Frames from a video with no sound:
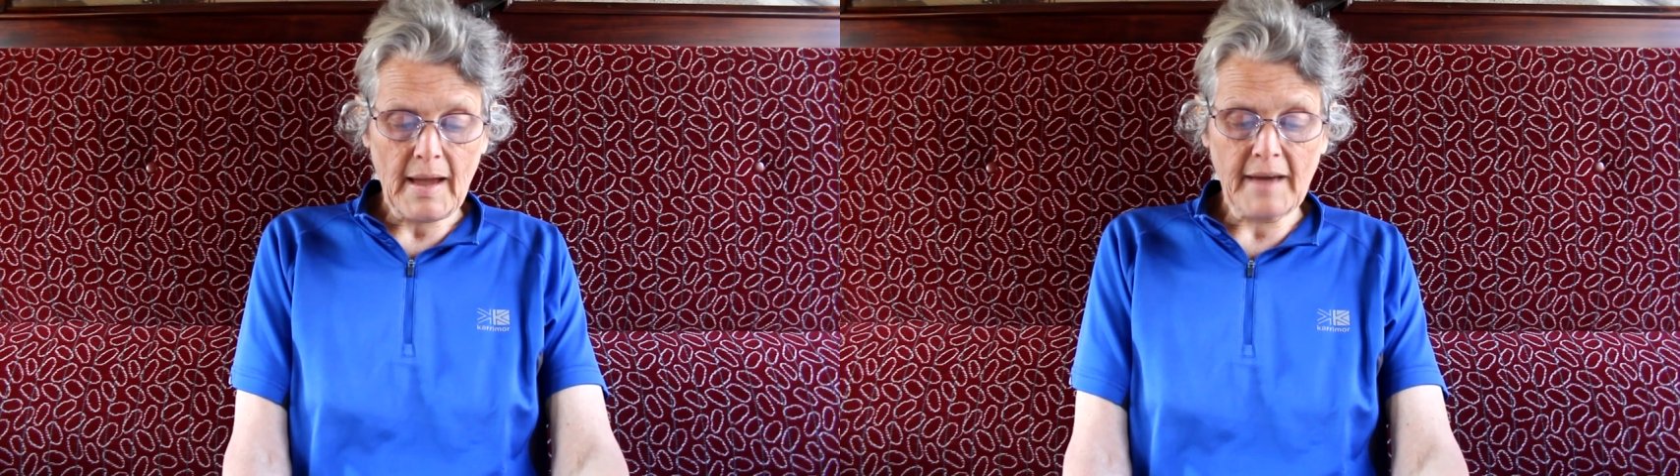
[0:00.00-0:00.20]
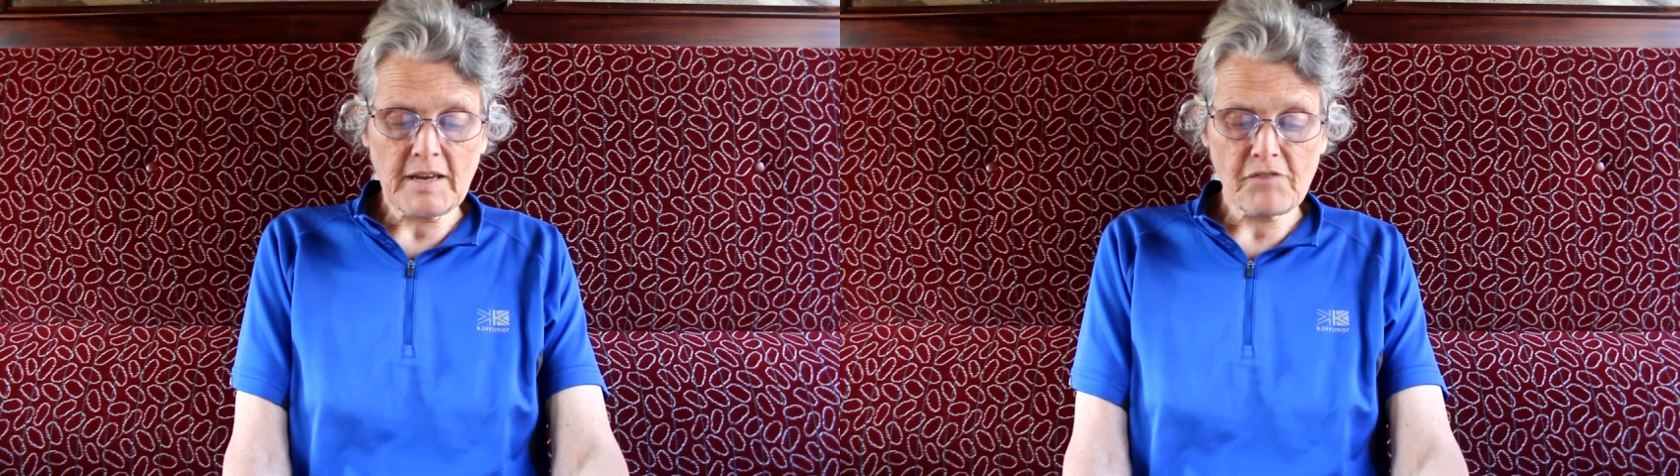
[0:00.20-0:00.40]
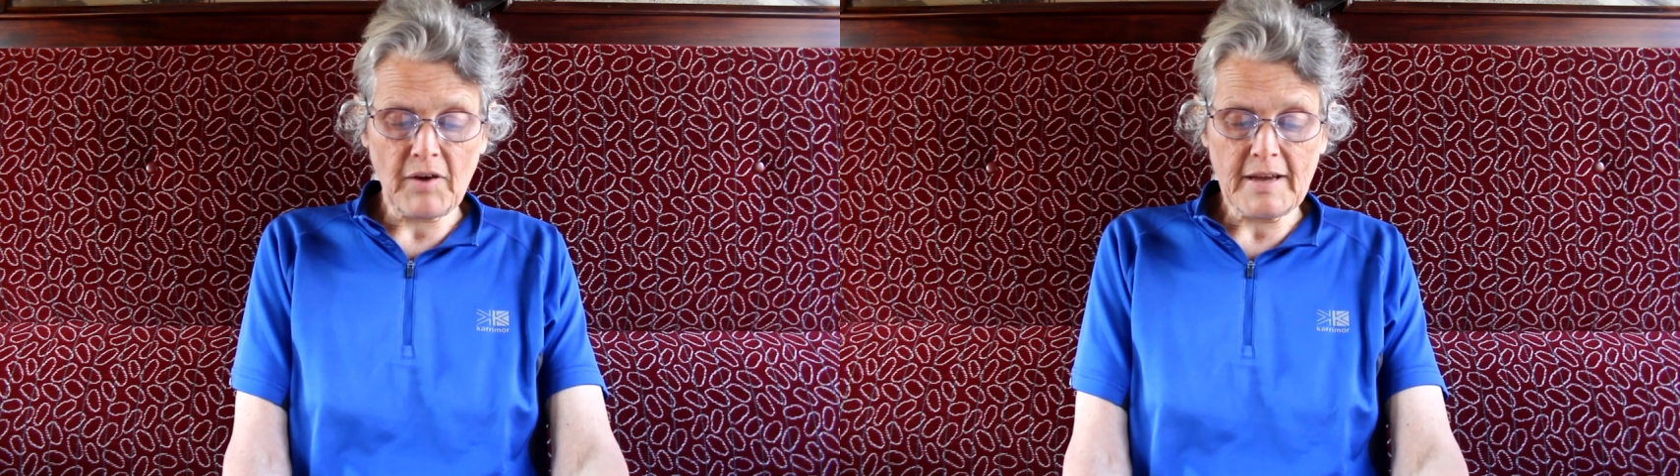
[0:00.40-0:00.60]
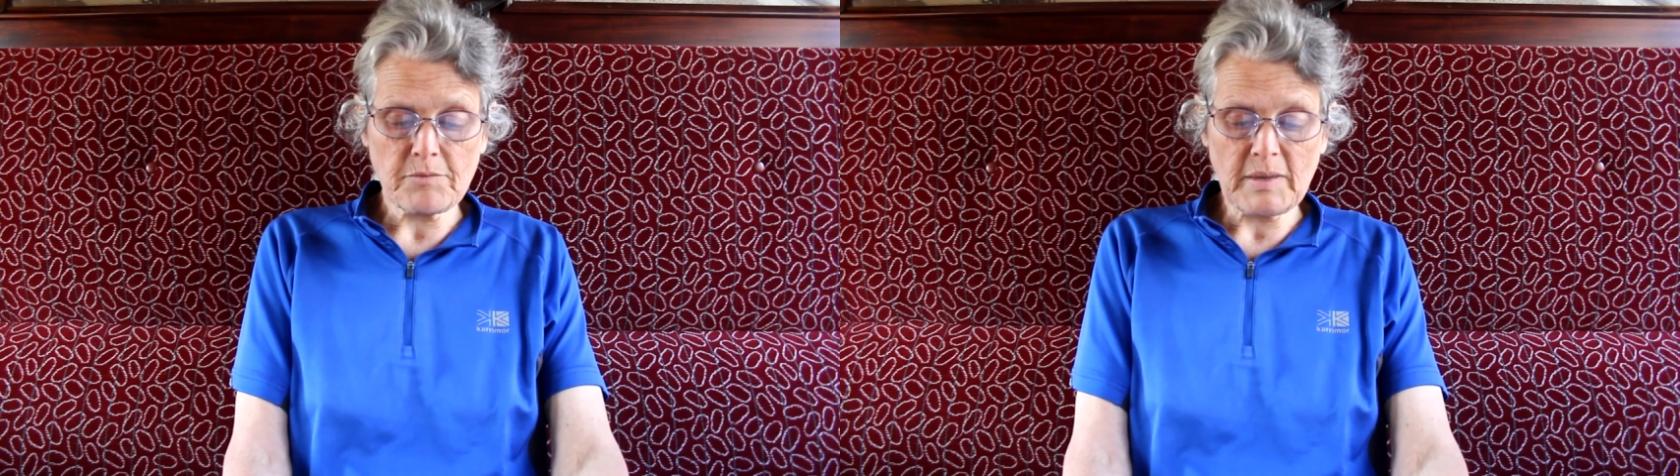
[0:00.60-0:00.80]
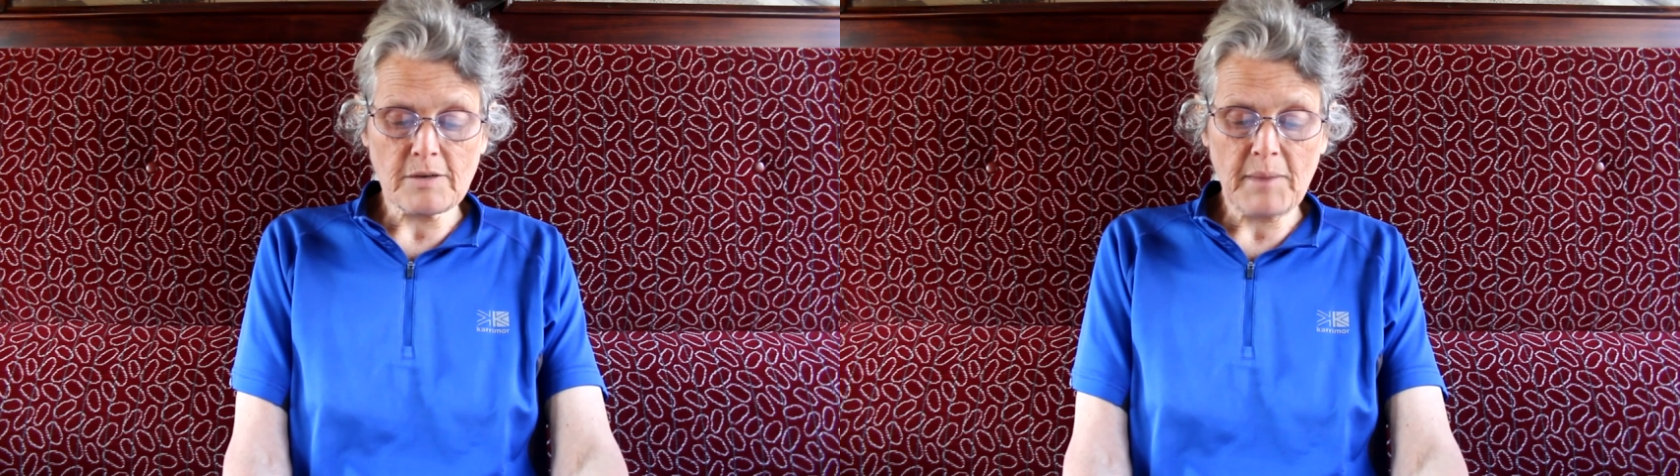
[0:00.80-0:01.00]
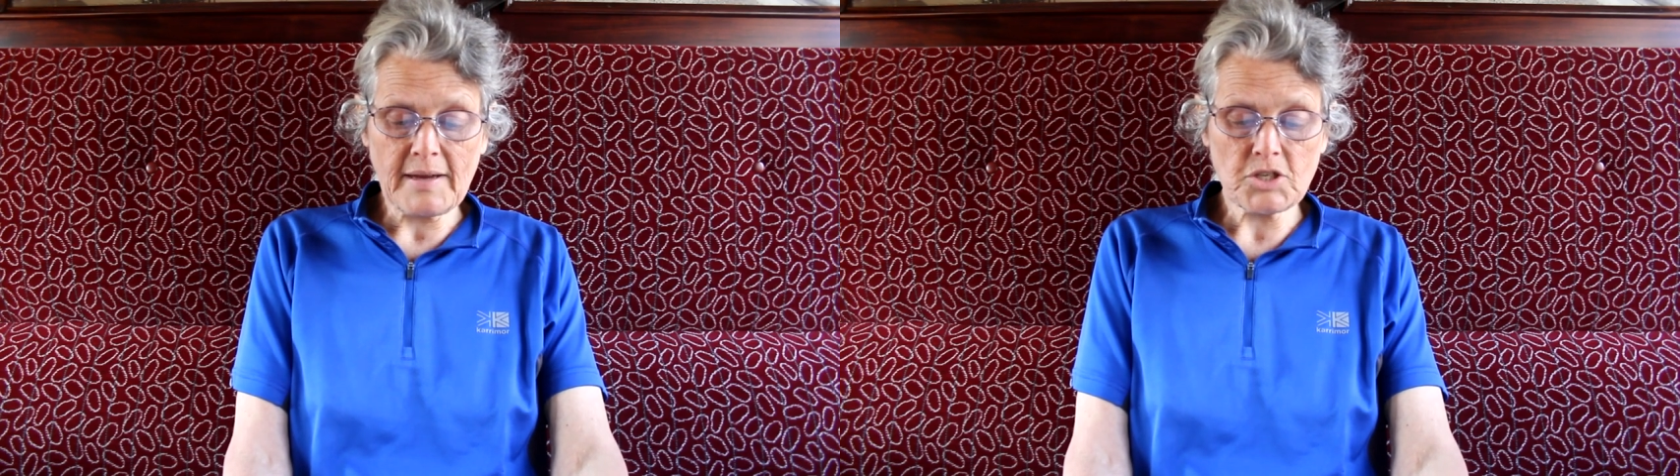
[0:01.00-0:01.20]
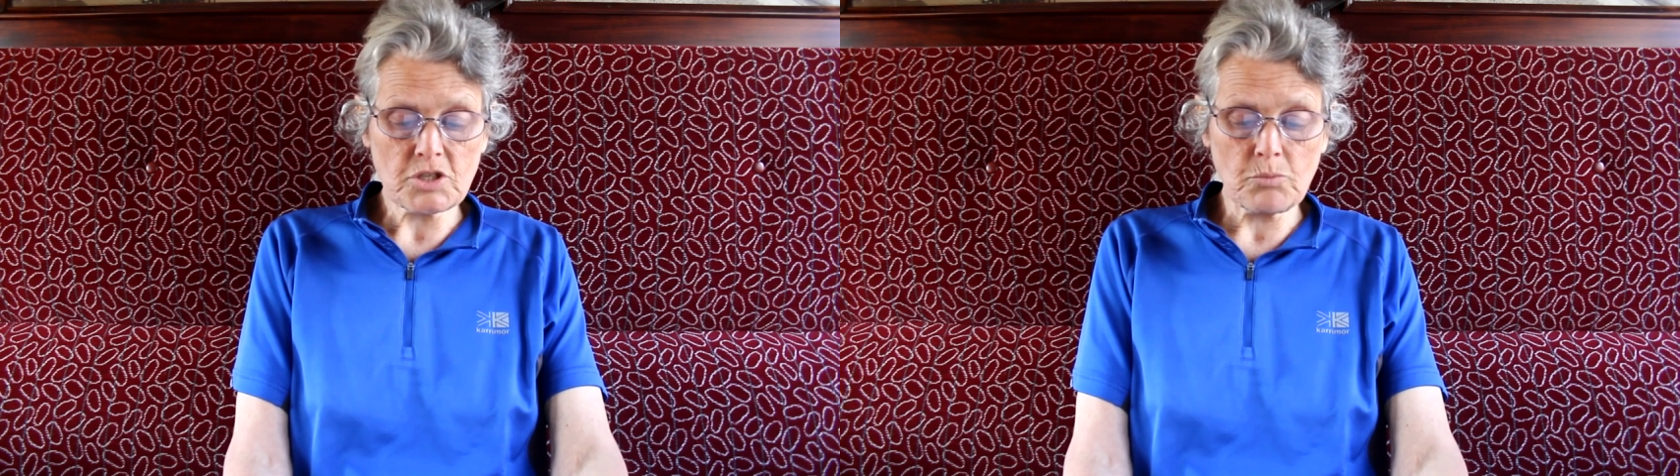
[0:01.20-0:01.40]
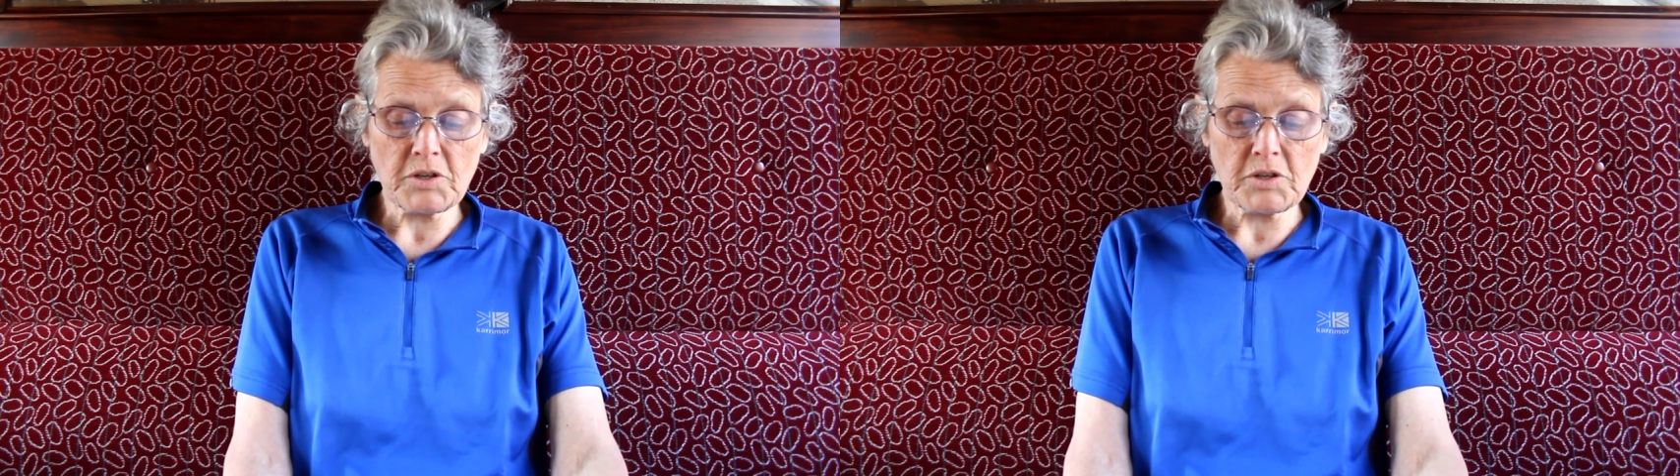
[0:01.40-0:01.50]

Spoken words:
and if I had been a patient